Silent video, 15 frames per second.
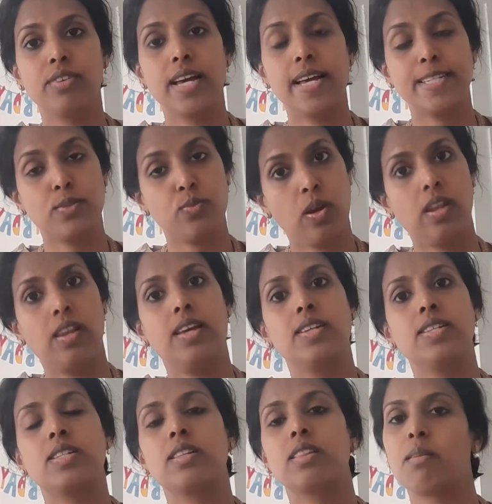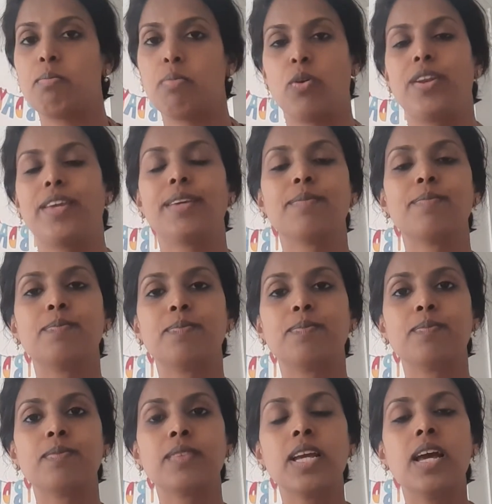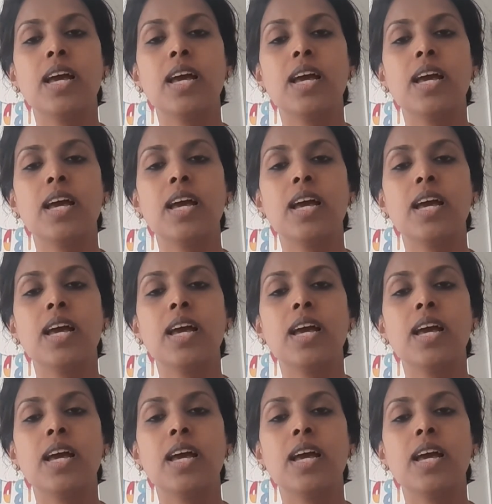as well as the body mm-hmm.